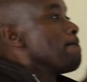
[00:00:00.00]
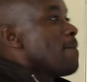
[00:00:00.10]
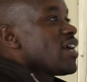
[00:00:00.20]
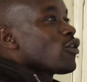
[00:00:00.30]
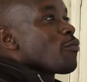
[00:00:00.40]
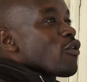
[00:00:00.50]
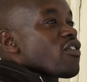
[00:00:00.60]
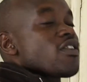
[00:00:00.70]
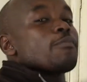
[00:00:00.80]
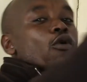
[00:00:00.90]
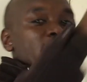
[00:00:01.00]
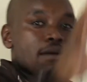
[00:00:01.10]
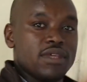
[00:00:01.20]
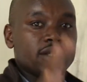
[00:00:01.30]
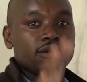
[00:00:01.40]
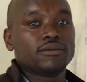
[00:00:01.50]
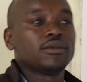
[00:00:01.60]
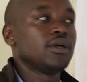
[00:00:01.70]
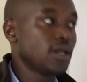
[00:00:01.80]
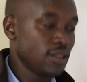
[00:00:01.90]
Microprocessor programming.
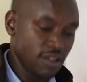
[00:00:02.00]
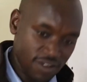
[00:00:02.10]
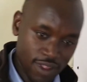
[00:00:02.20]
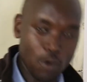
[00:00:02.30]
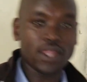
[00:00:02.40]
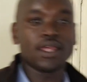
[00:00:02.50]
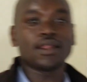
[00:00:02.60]
This is the way.